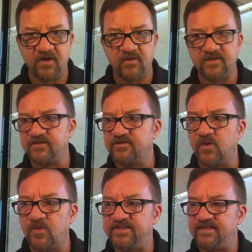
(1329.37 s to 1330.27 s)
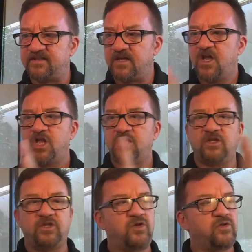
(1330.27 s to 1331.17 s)
Notice there's always this
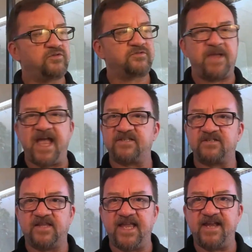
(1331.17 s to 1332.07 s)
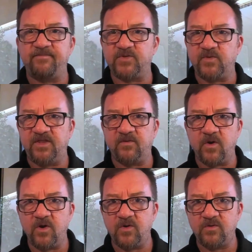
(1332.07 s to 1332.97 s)
little patch of land between the
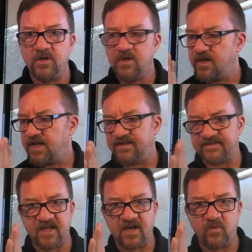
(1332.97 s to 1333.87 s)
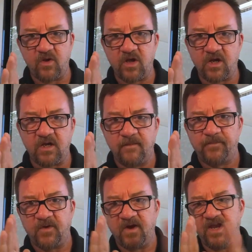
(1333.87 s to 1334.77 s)
road and the sidewalk,
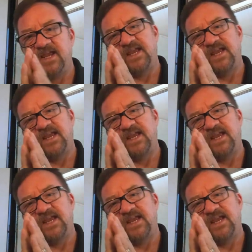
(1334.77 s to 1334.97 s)
right?